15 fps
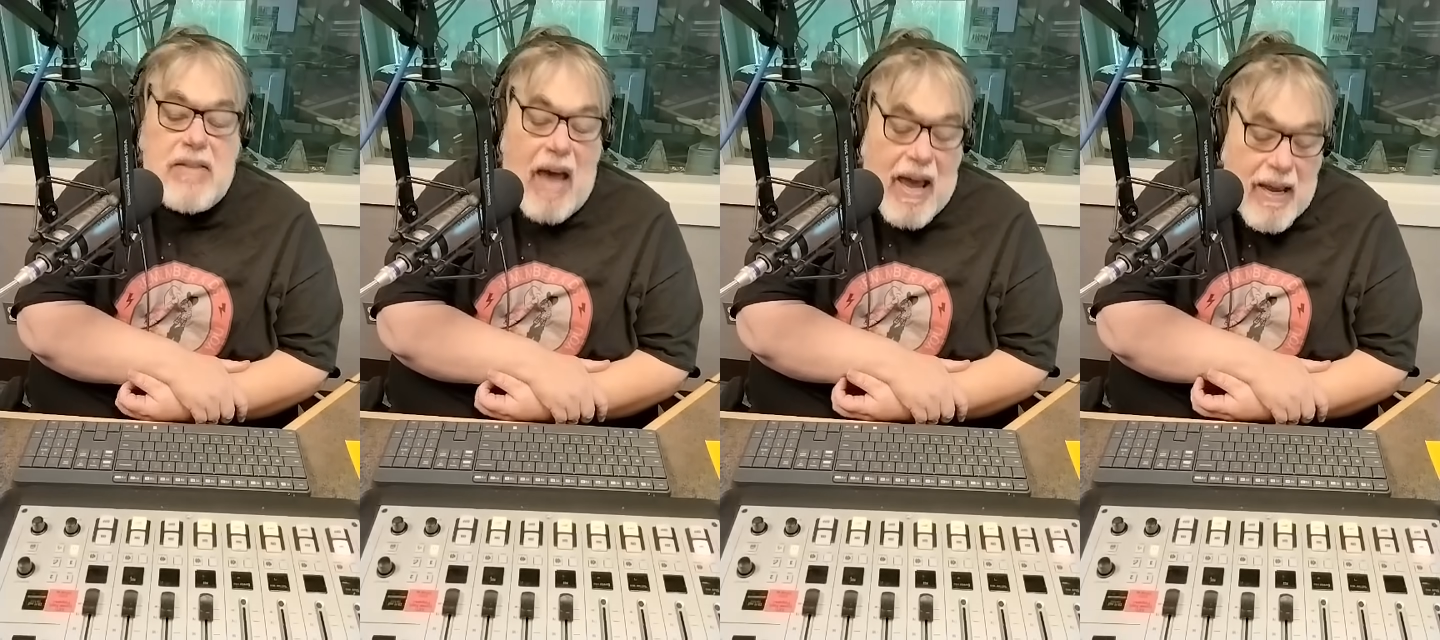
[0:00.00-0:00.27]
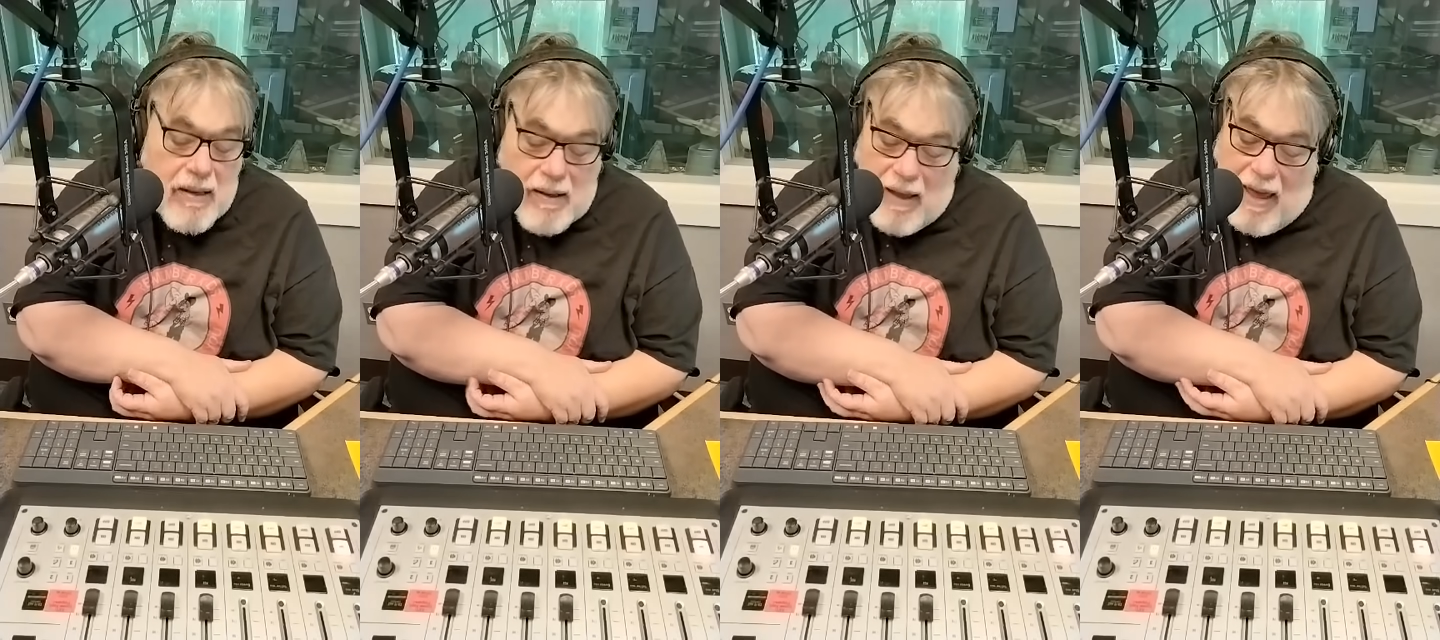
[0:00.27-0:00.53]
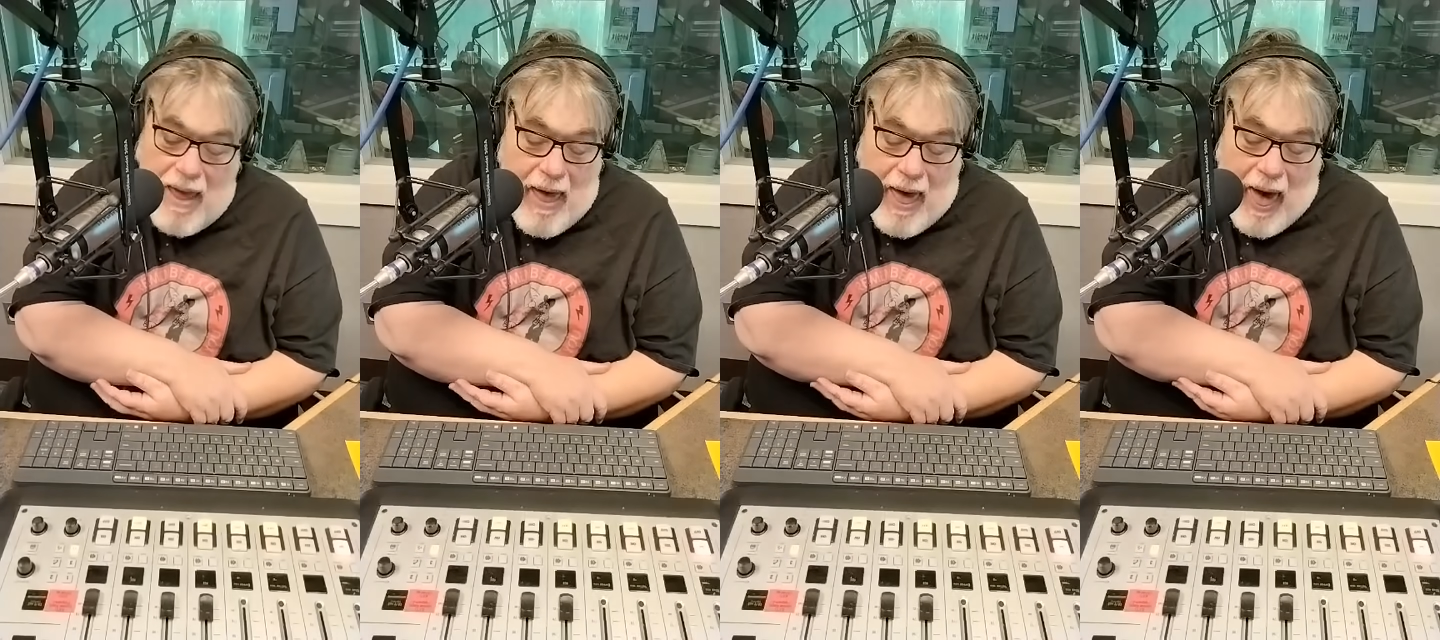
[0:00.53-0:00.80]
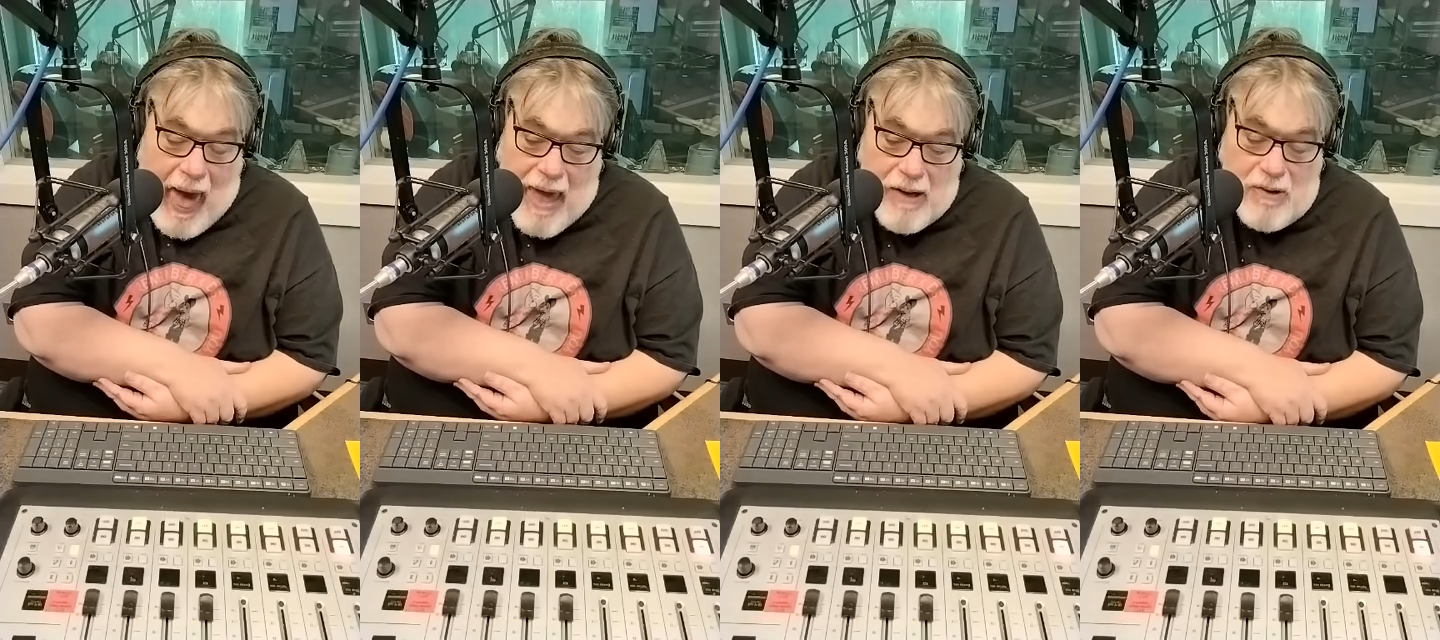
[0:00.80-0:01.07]

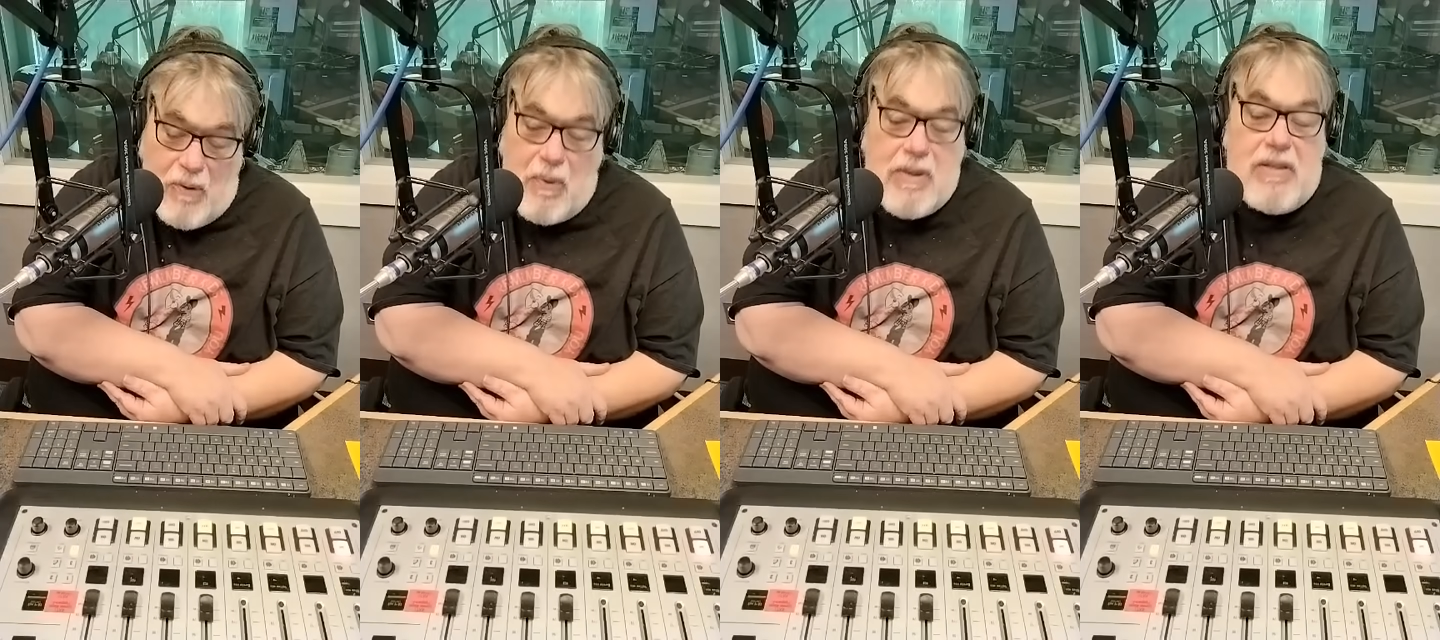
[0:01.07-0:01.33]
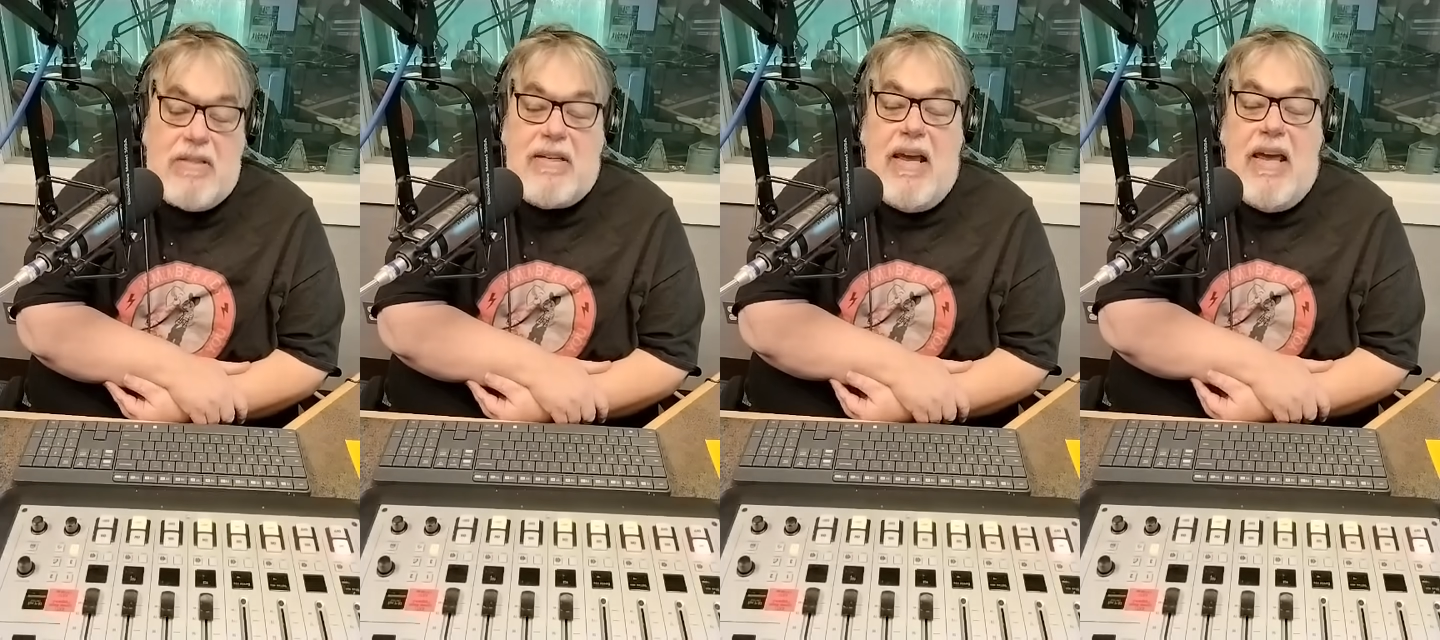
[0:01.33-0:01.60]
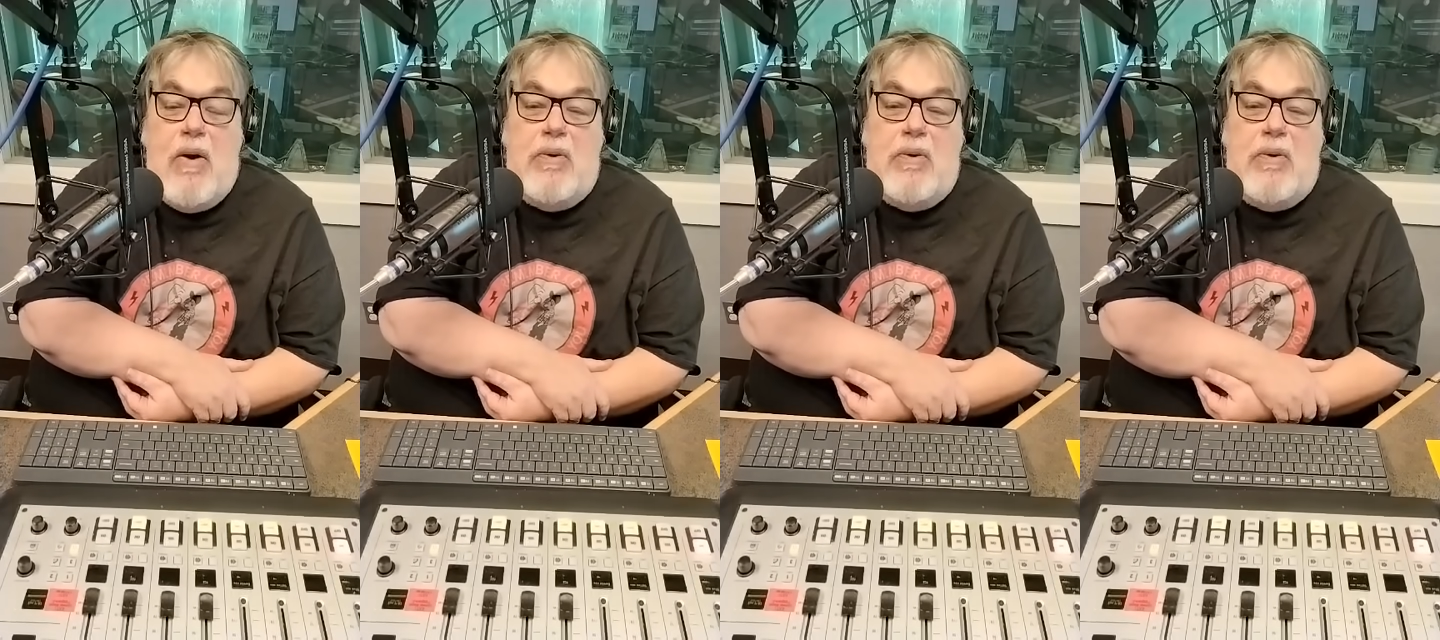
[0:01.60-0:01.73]
I don't know what to say,